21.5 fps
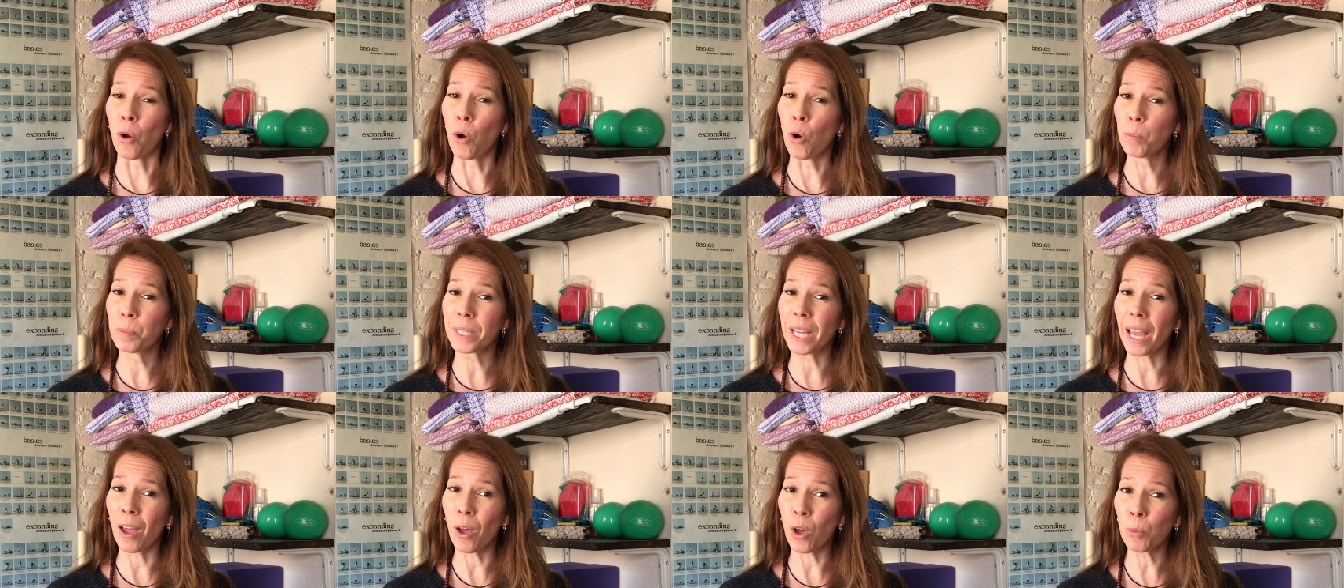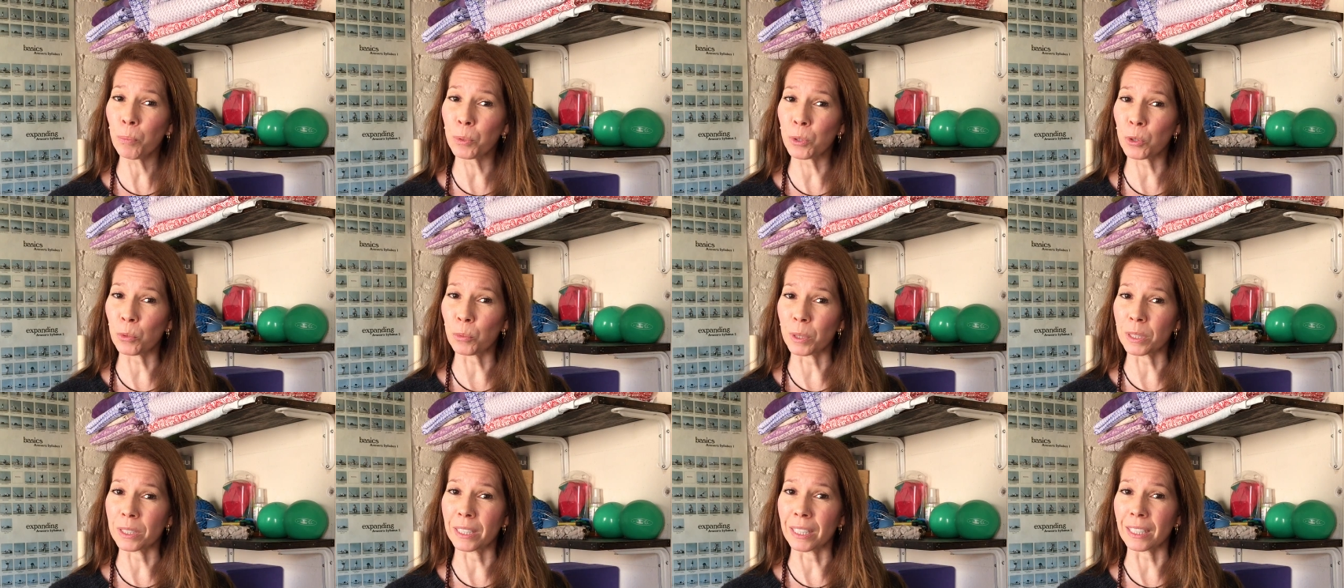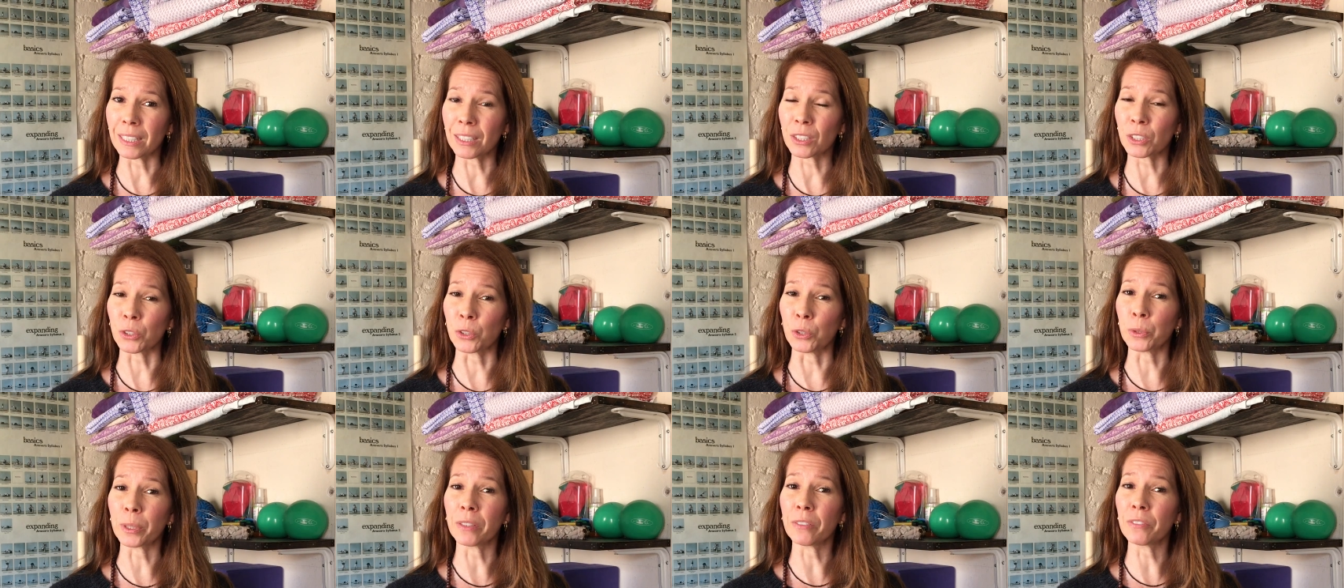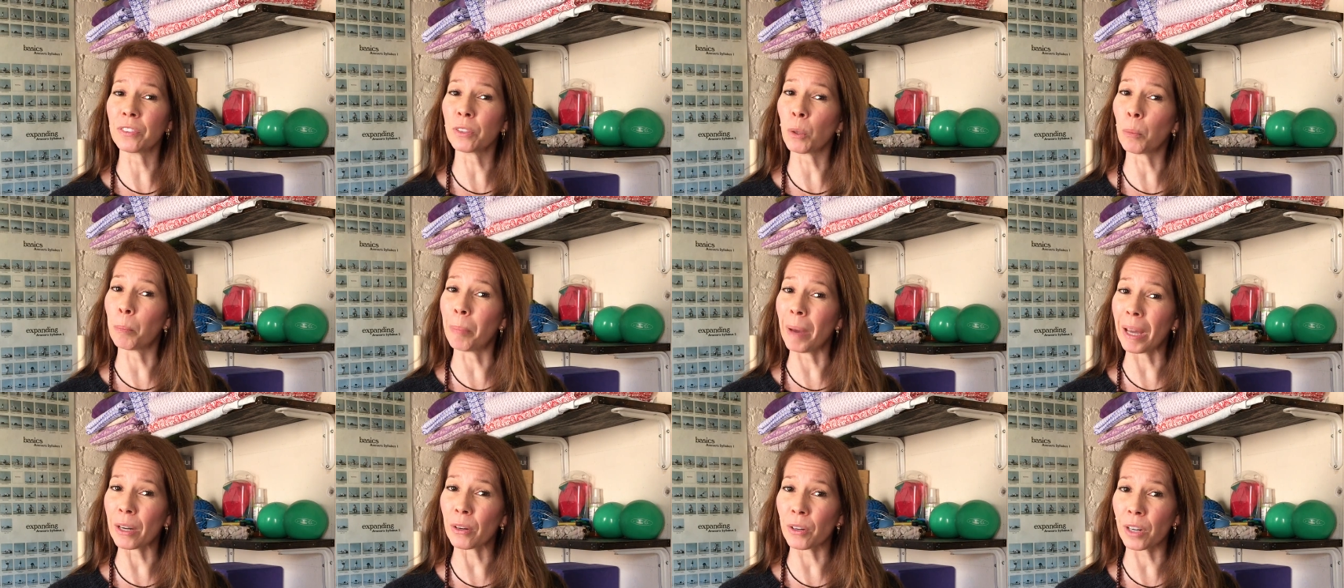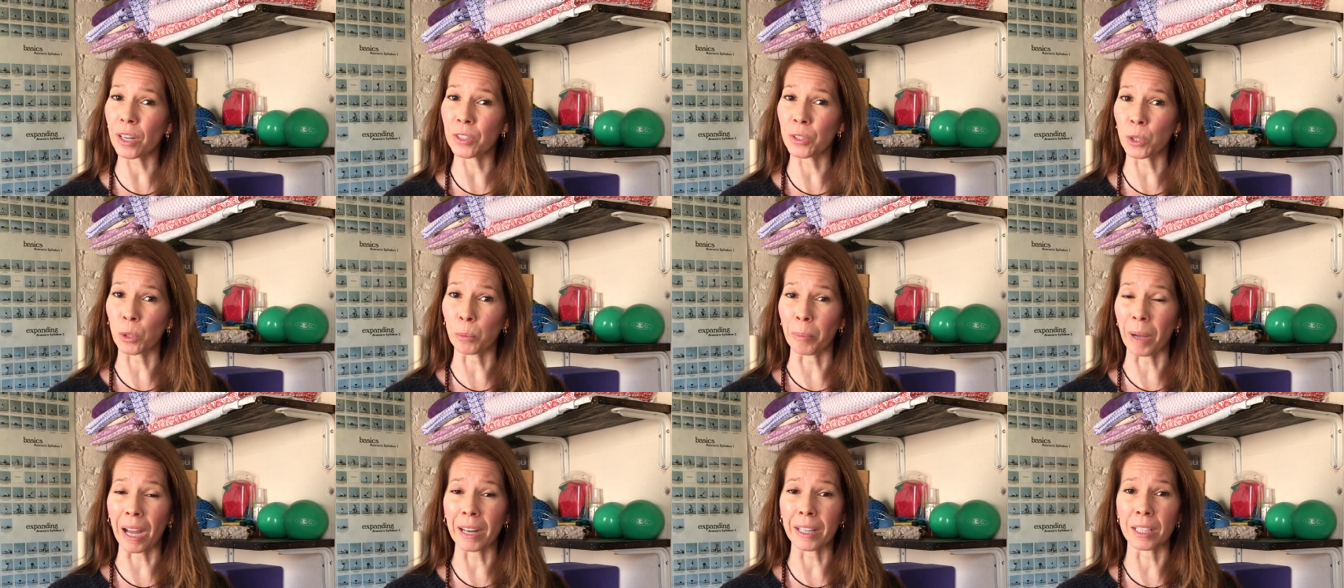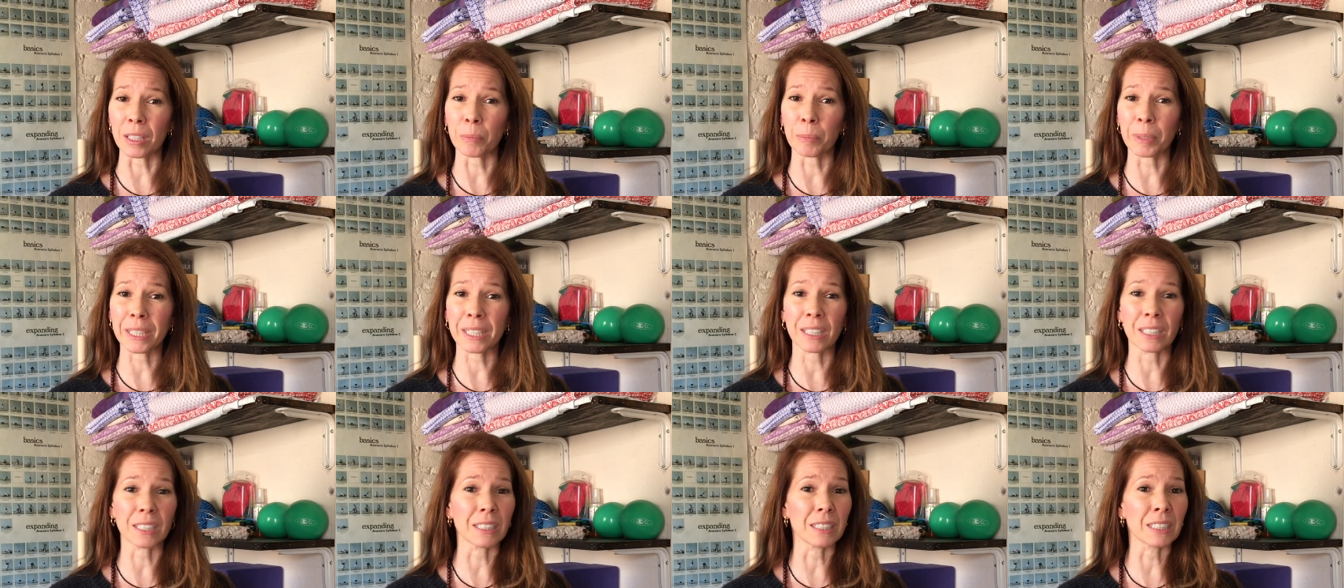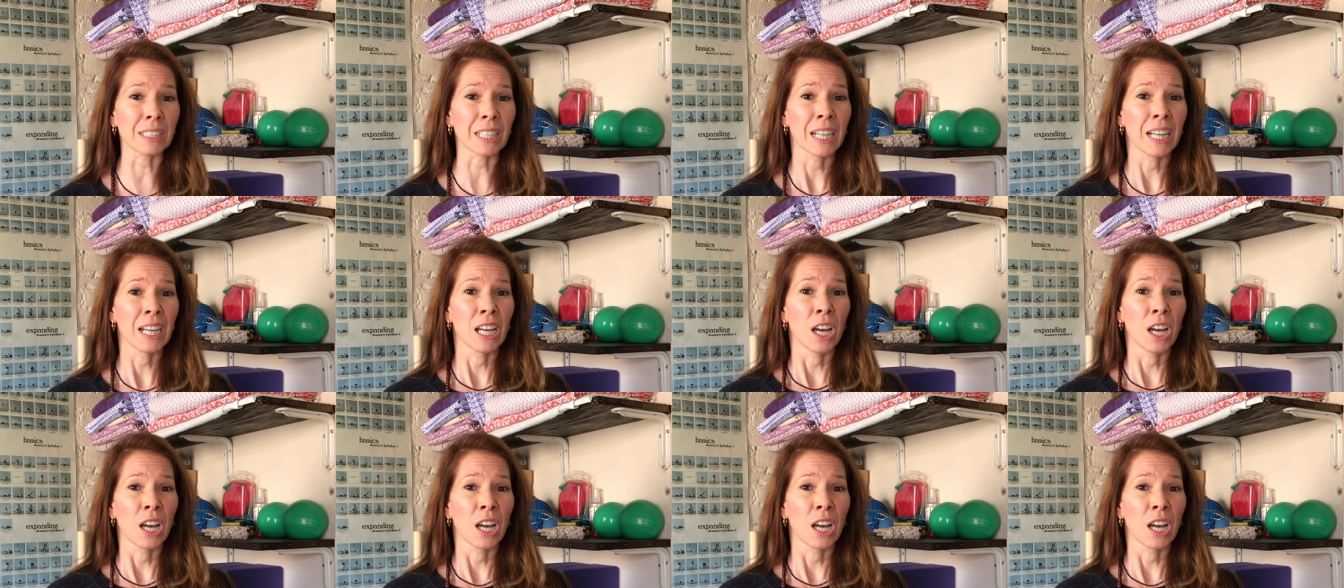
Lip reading: I hope to help you with this so you can feel better in your body, because